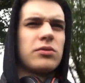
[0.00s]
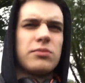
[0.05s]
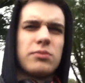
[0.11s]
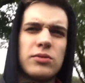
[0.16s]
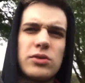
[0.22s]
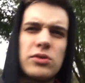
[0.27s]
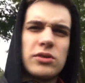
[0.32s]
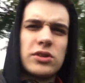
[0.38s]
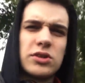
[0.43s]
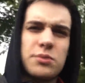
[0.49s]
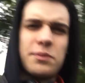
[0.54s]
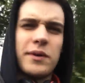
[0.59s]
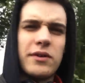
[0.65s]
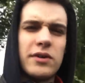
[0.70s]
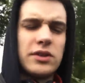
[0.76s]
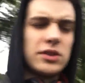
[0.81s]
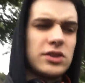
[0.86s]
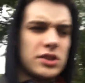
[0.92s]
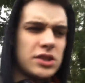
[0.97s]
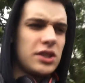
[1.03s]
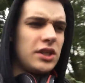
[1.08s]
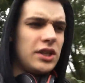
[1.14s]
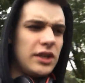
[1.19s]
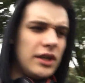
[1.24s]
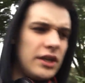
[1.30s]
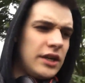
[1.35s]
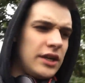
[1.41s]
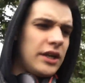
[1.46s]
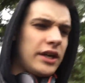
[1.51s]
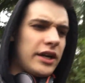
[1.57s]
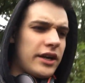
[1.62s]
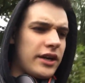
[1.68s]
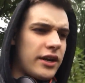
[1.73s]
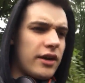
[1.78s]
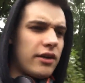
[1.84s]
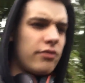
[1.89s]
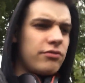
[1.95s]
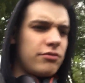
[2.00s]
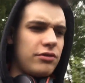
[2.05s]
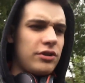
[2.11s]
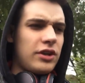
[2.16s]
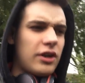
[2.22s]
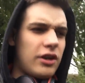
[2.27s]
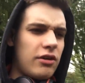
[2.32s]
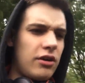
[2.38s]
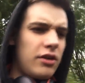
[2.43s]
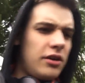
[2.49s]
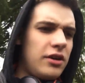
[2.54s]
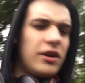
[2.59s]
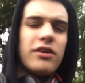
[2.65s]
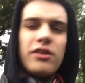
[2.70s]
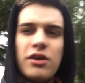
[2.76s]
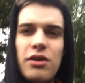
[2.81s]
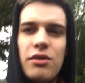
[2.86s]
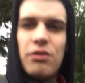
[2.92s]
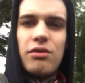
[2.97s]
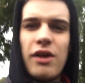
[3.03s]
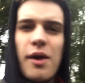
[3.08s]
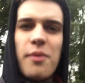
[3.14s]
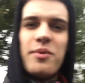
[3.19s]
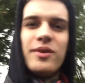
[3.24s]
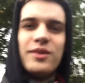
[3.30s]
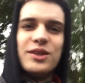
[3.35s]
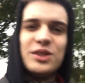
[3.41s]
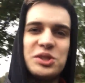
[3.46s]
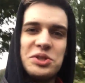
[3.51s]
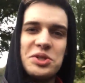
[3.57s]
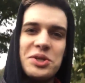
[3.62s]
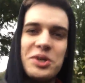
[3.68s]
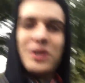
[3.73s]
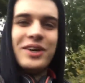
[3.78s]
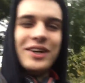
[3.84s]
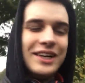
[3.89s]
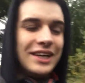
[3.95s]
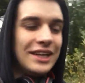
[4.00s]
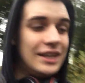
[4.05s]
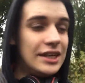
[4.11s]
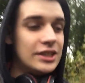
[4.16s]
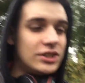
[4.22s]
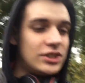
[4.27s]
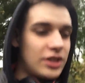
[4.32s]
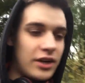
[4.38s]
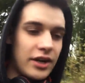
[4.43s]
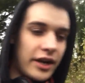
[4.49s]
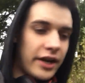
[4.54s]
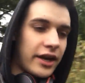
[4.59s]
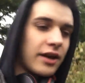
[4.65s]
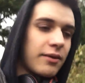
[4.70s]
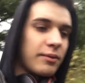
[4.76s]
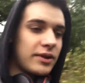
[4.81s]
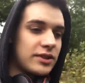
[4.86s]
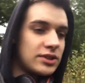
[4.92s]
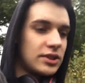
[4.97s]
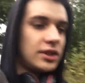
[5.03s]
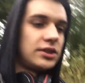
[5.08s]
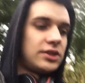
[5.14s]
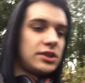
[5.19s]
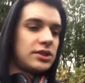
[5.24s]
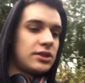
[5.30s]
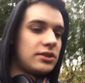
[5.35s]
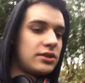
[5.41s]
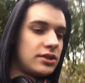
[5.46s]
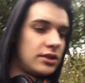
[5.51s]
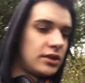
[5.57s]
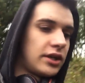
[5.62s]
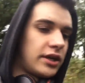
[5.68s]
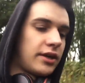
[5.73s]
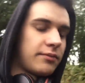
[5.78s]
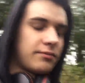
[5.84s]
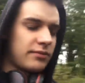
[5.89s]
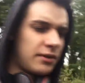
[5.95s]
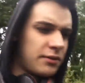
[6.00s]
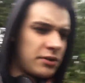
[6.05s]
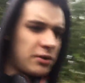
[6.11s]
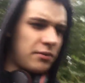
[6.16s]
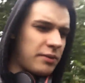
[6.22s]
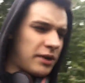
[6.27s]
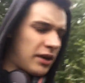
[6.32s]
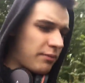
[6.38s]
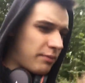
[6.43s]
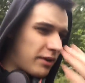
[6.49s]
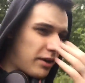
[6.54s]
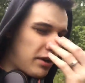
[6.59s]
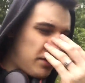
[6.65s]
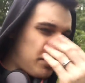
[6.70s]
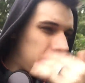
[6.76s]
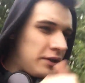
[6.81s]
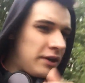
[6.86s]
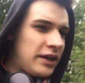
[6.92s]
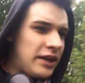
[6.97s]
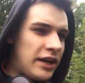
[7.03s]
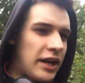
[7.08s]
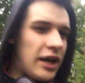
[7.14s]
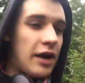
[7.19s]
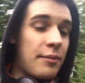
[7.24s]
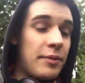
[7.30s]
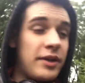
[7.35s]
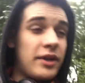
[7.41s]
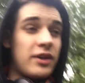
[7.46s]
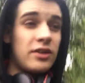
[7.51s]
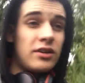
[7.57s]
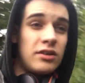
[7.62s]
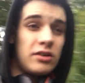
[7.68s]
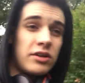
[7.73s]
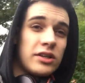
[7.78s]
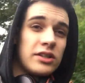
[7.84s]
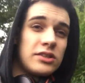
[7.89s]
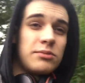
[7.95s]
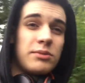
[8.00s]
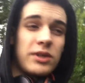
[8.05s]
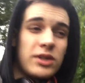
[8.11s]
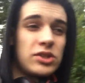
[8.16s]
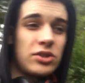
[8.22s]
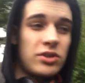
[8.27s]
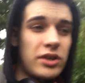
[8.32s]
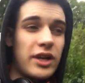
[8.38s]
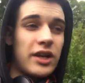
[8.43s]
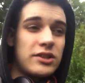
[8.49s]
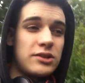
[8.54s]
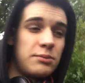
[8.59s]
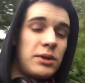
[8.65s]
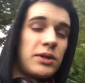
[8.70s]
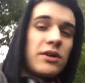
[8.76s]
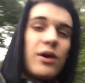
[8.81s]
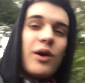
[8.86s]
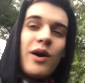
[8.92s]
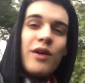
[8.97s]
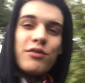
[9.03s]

more experienced VR rep in the store. So, like, it makes sense. I'm not mad about it. And they're going to look into making sure I get tomorrow